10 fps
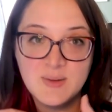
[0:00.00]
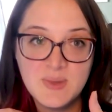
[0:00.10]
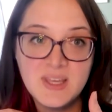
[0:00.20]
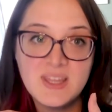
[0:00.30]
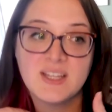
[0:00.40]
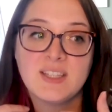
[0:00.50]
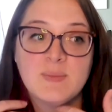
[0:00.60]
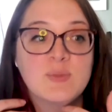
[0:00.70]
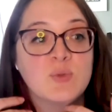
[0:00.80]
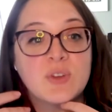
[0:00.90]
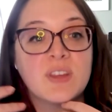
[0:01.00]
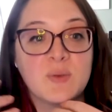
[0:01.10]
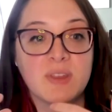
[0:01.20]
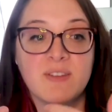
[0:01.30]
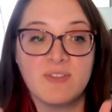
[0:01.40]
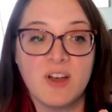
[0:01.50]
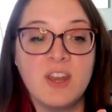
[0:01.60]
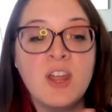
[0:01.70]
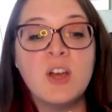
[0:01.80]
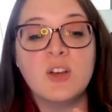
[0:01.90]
to me that seems really really fun